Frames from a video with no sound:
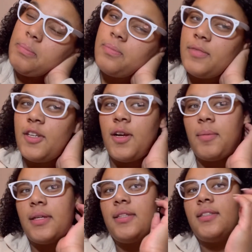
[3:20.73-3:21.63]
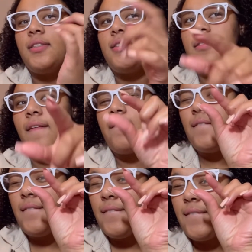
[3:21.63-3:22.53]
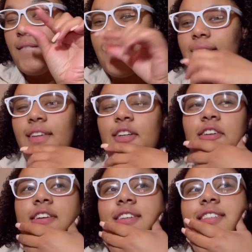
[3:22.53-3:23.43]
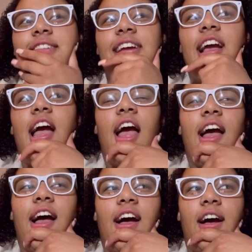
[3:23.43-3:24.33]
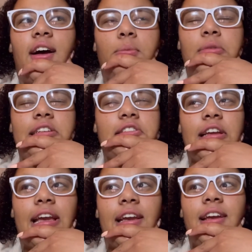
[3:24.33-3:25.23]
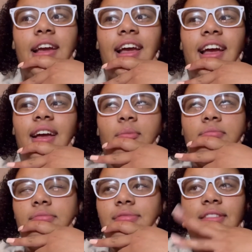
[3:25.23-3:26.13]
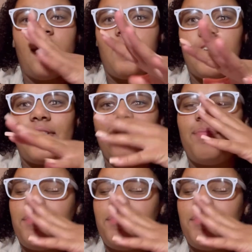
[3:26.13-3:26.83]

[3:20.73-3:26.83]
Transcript: You know, I'm not the little girls. That's okay, irrelevant.